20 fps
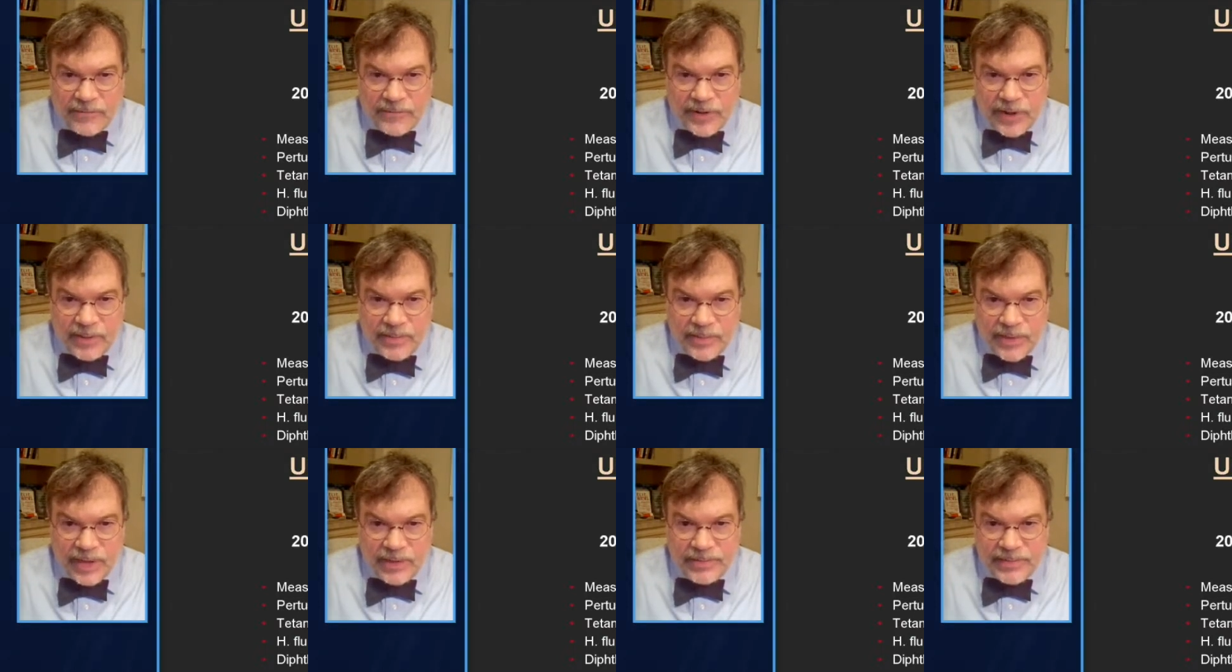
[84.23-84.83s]

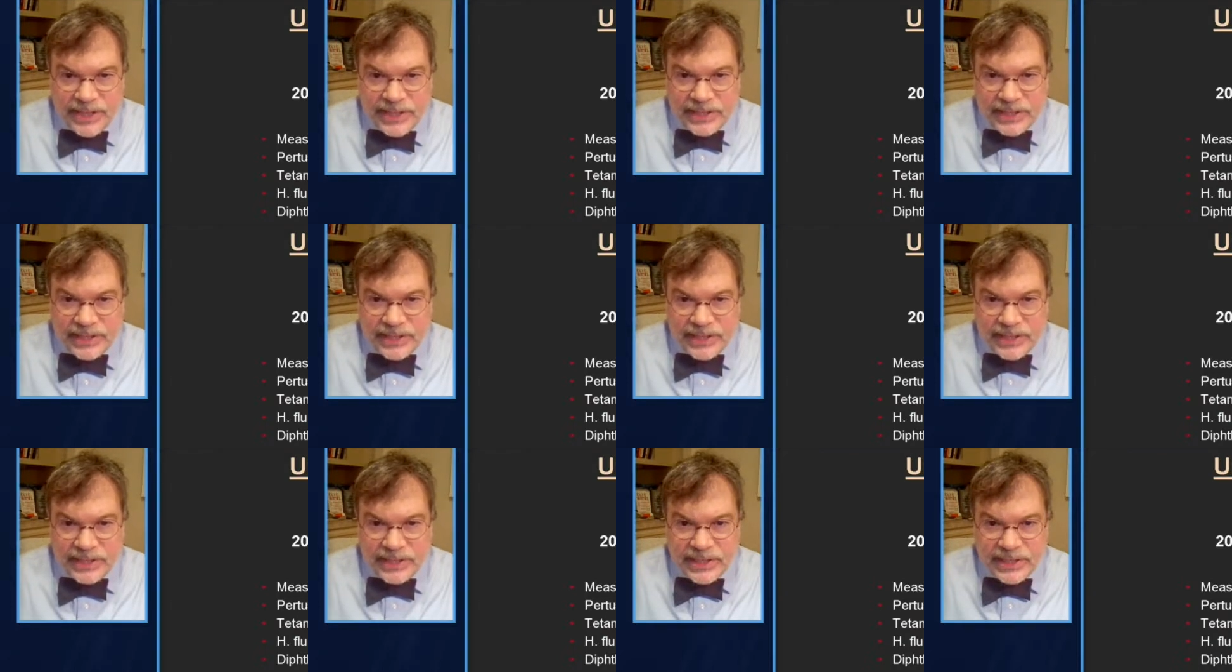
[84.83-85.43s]
from
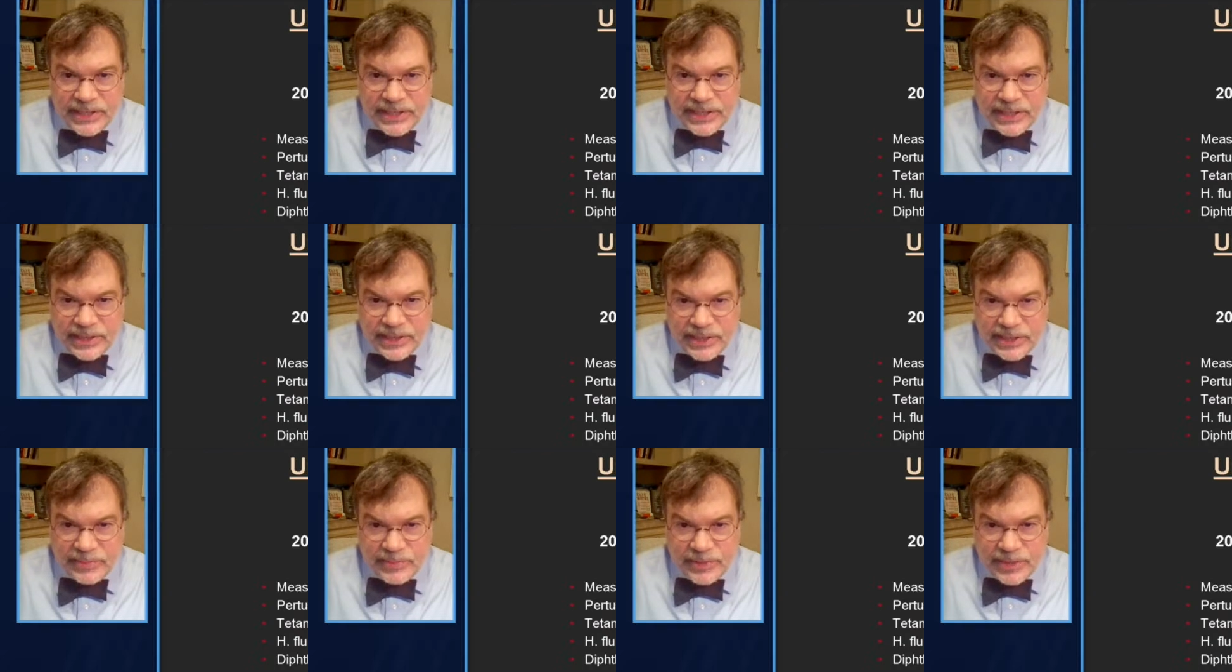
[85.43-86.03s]
measles,
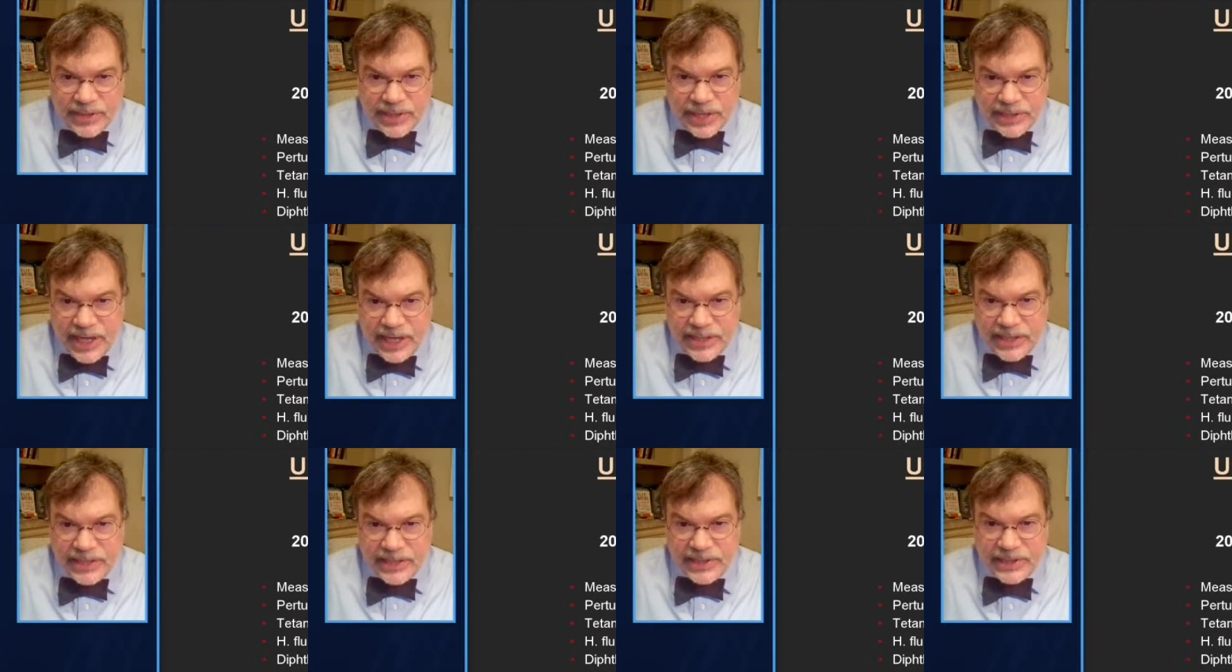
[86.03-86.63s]

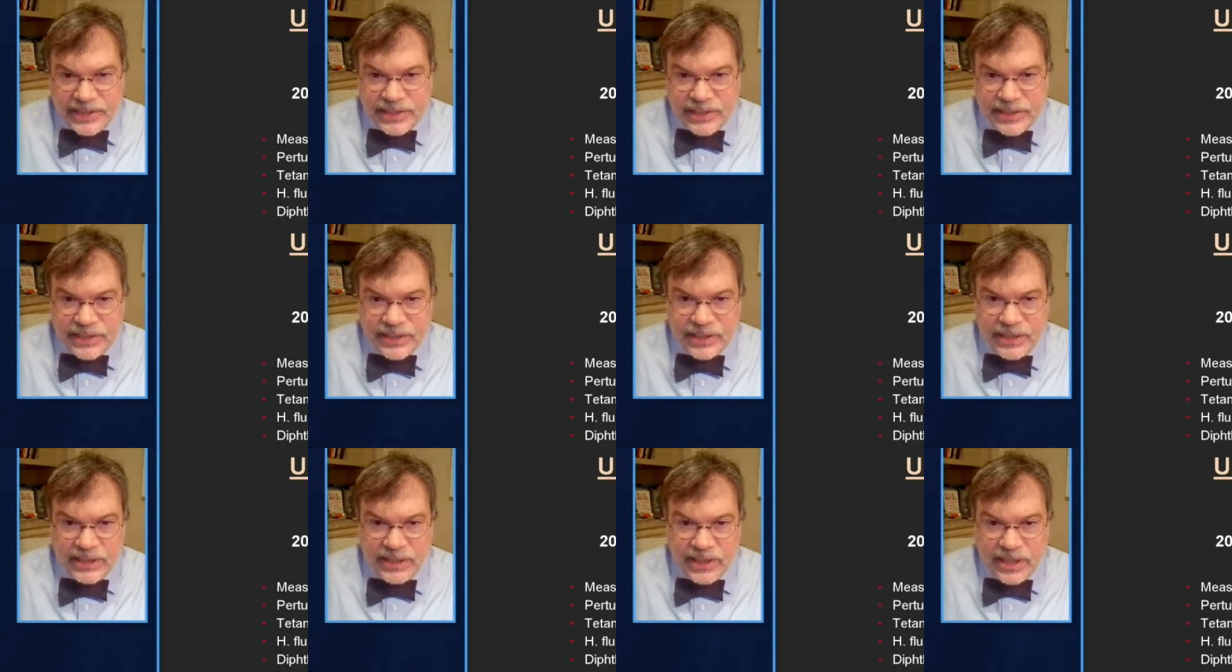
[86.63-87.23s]
tetanus,
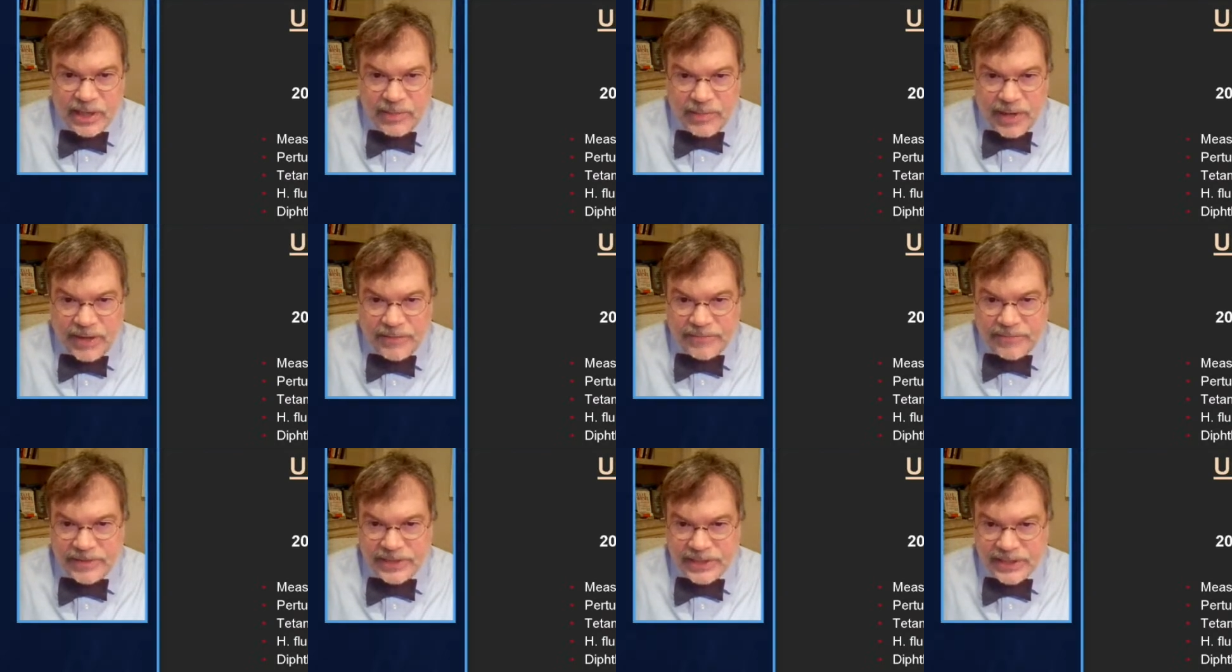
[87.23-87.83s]

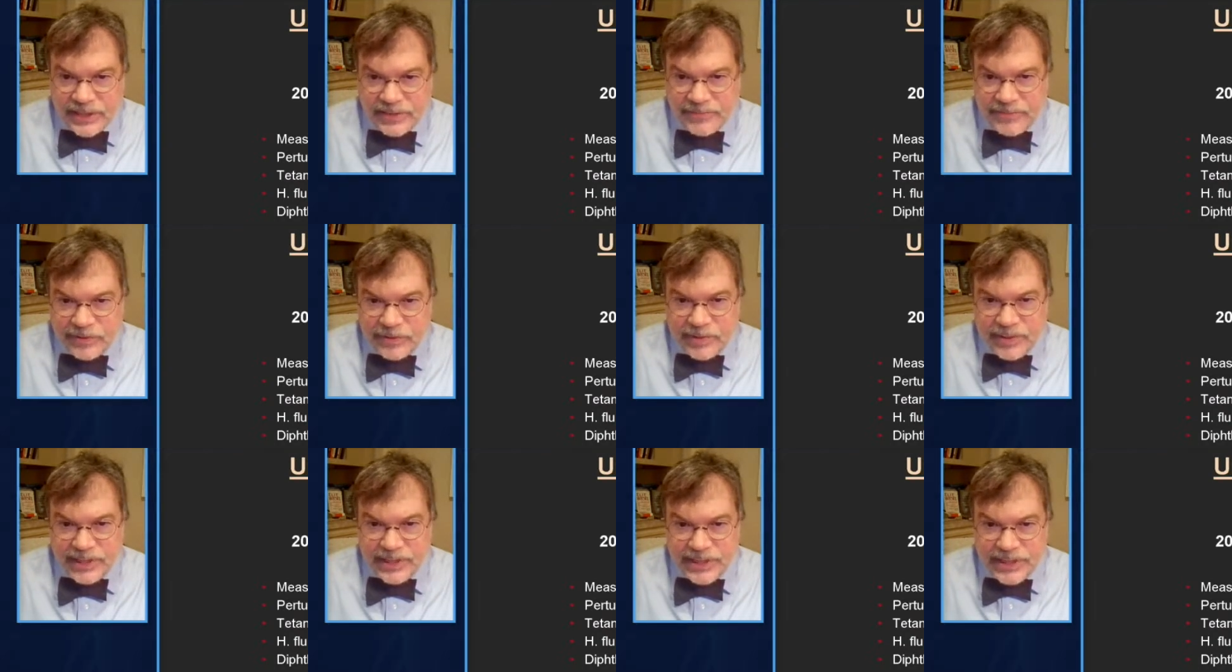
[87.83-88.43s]
Haemophilus
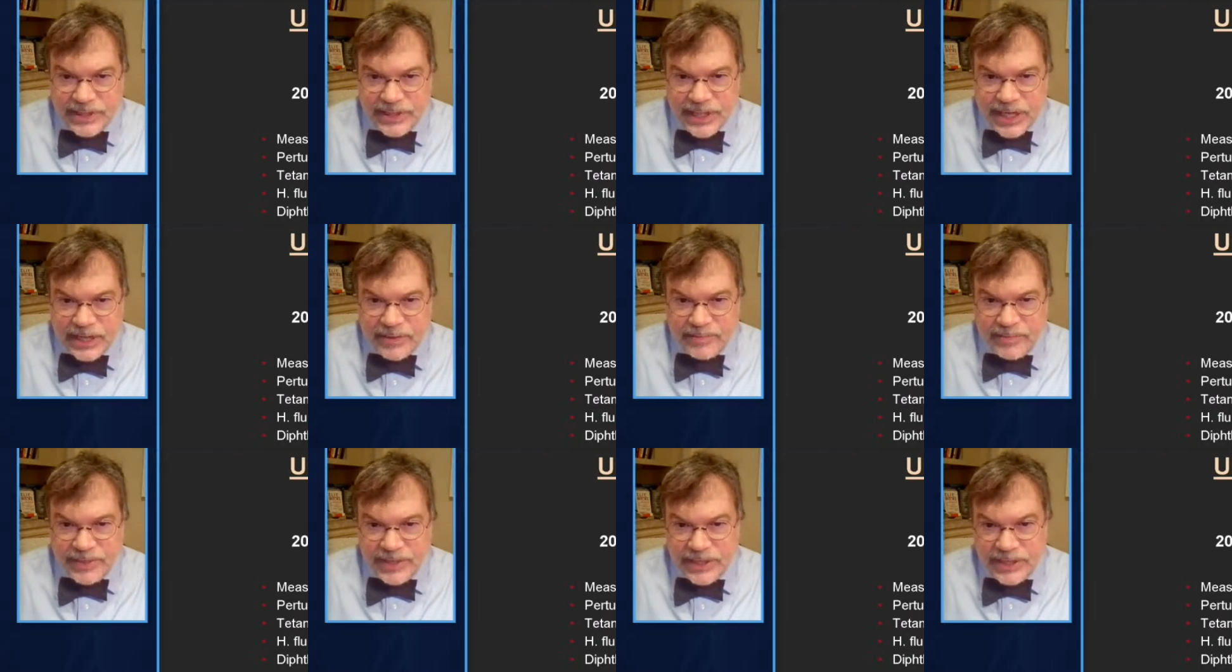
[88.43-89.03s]
influenza
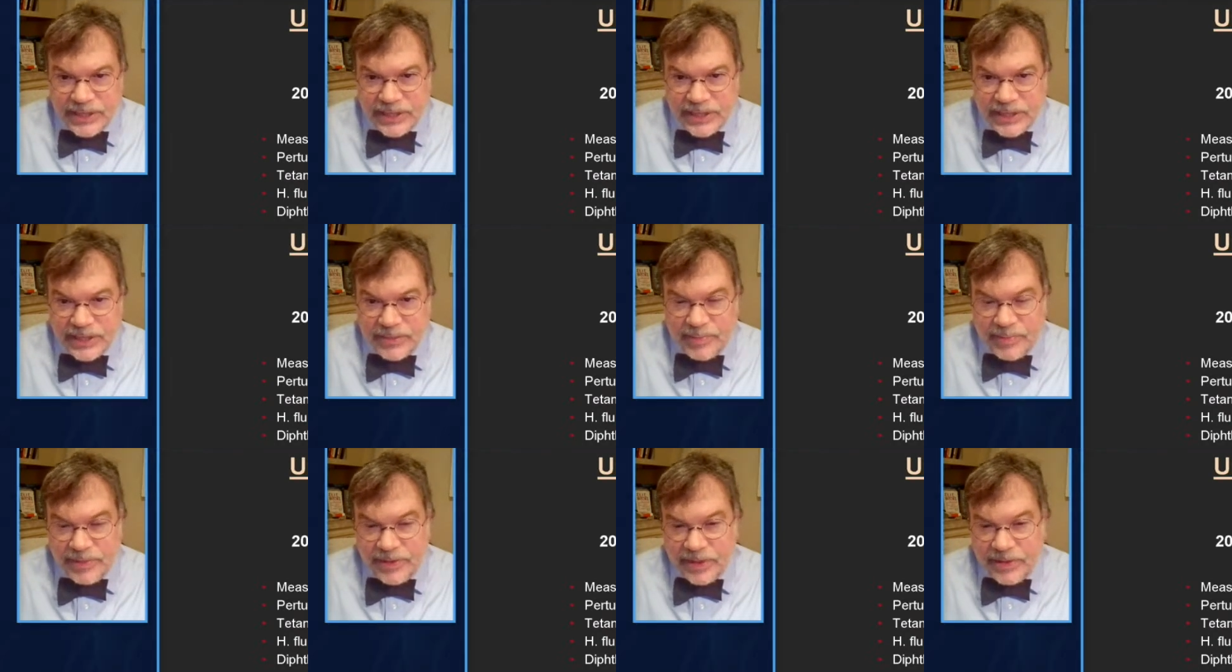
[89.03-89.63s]
type B, and
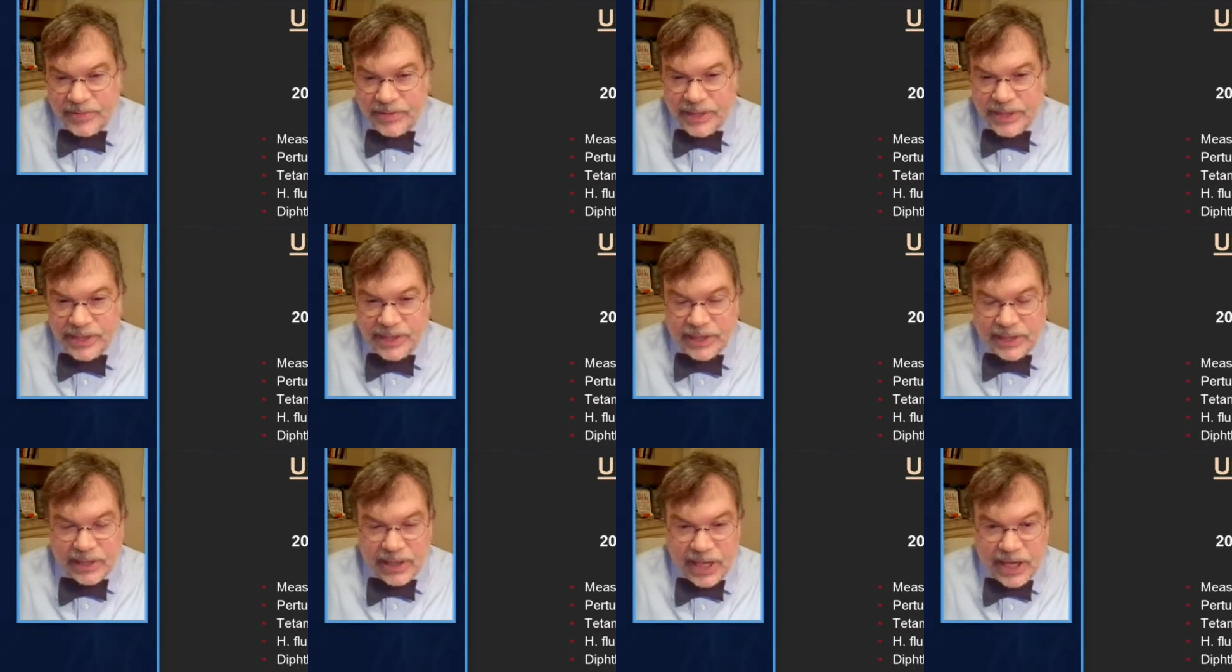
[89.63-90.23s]
diphtheria, and
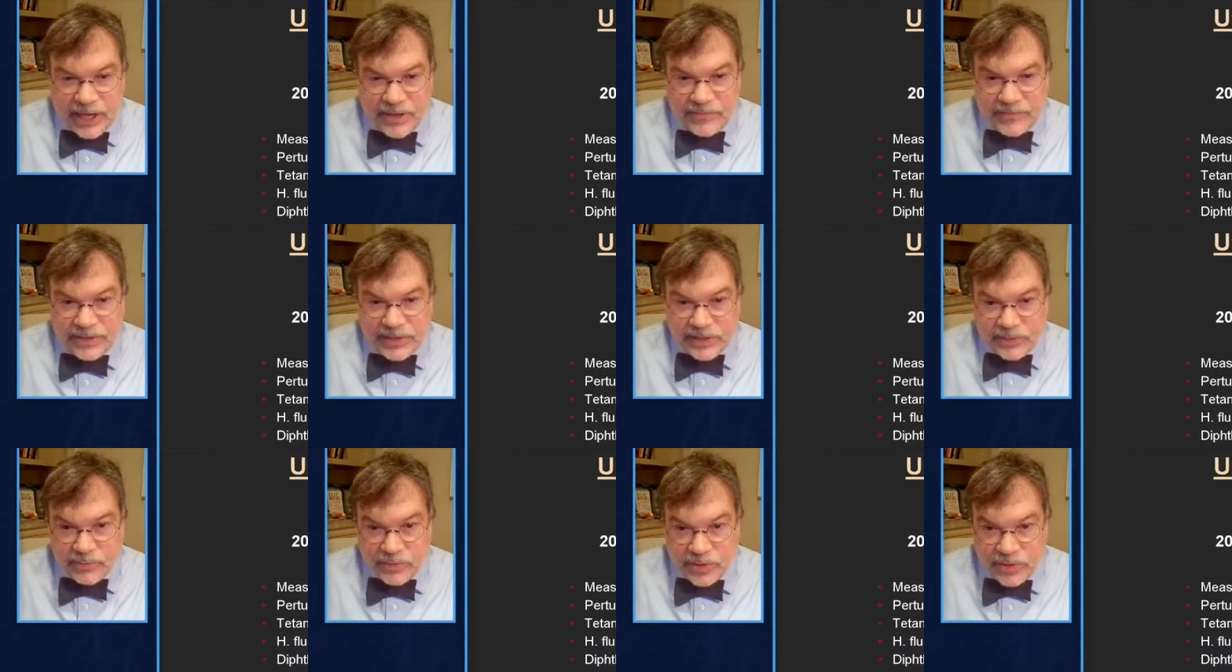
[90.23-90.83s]
a lot of
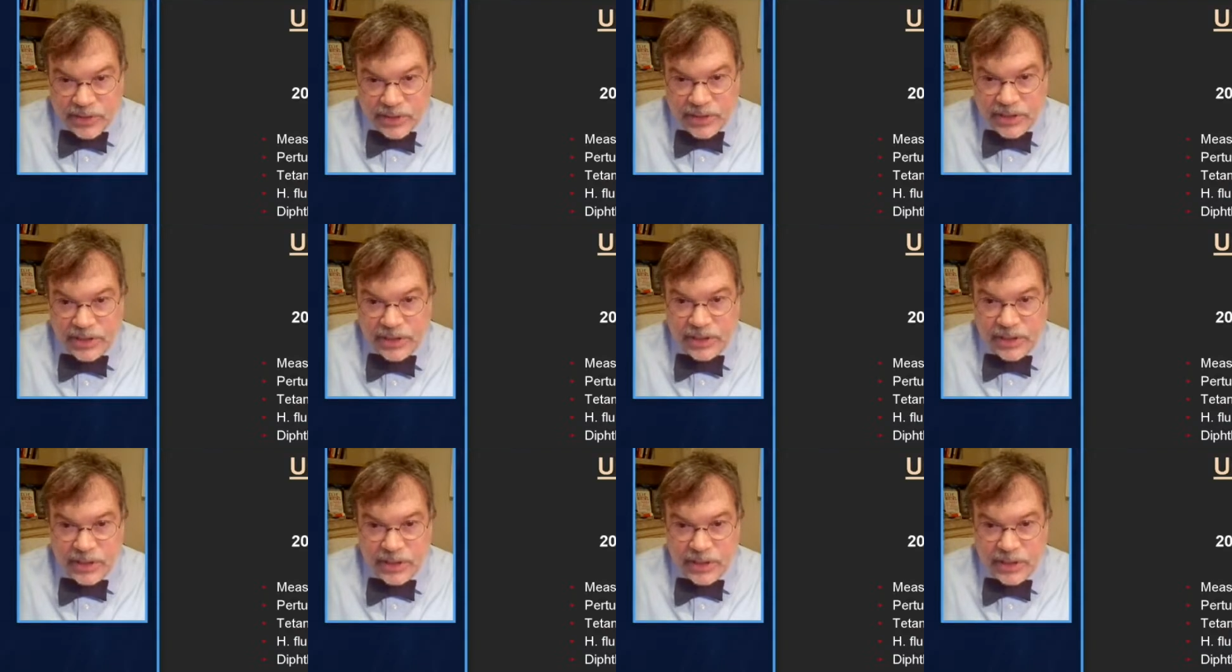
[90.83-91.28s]
this work,